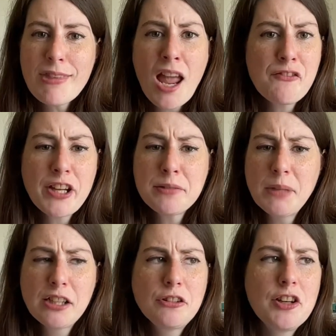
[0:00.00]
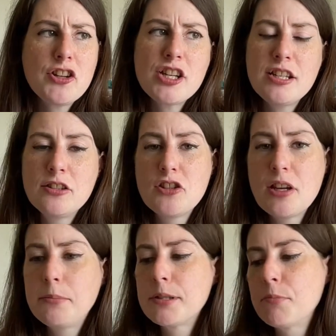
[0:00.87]
I've had macaroni, cheese and
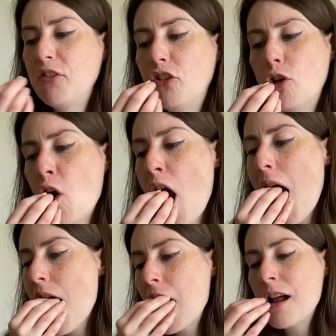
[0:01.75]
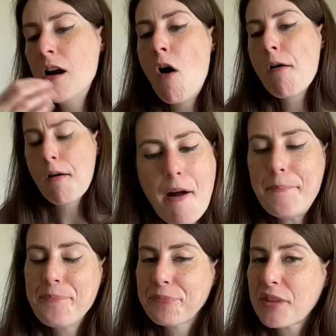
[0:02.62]
chips before.
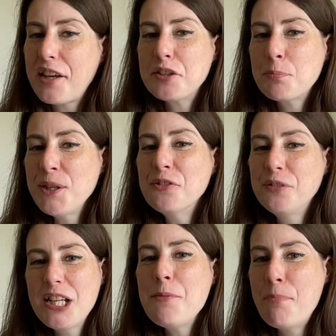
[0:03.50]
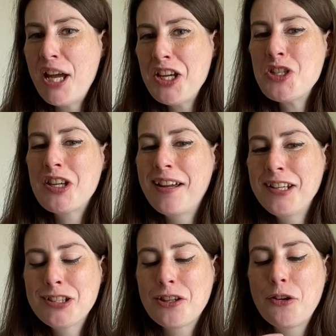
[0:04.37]
It's been a really beige day
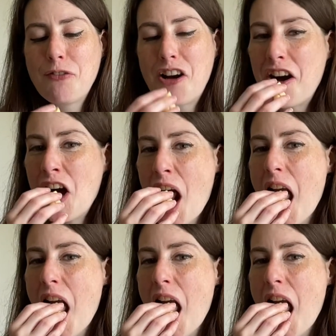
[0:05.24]
so far.